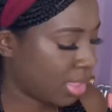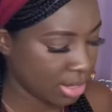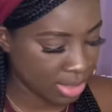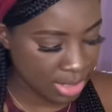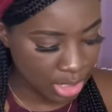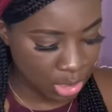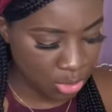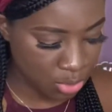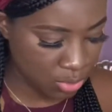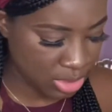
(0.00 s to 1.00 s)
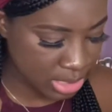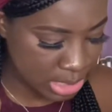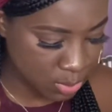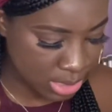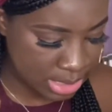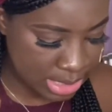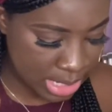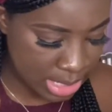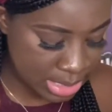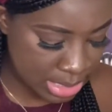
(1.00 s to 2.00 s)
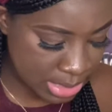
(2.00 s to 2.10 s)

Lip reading: Then no, this one says